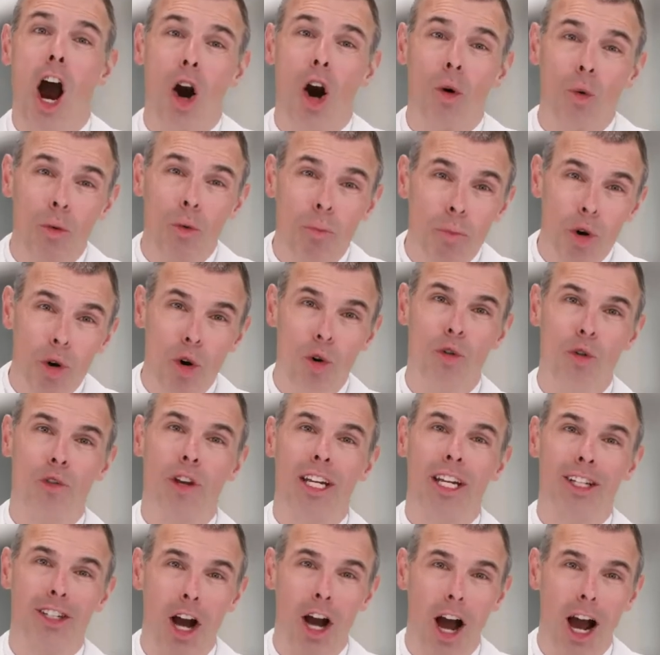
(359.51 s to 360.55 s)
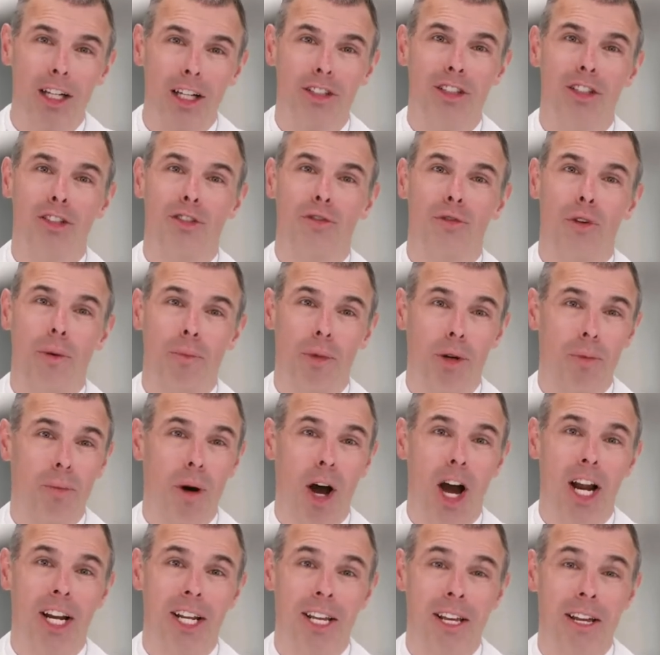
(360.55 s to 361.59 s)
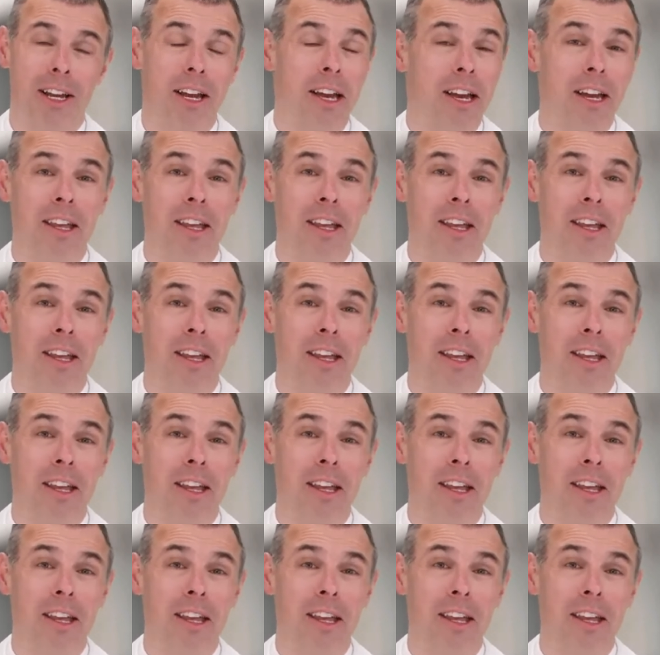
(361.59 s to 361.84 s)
are removing toxins from your body.